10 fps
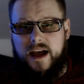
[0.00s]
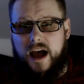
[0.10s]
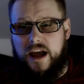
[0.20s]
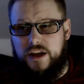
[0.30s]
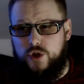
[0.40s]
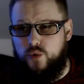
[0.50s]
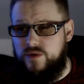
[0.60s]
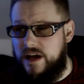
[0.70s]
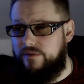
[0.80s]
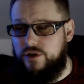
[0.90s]
You
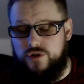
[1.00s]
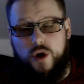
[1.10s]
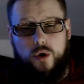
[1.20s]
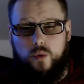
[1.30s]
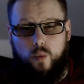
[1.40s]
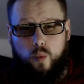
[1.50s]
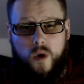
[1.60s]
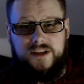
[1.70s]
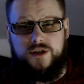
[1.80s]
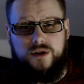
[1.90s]
never know
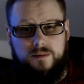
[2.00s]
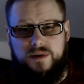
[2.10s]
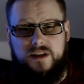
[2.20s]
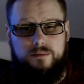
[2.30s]
what's going to be the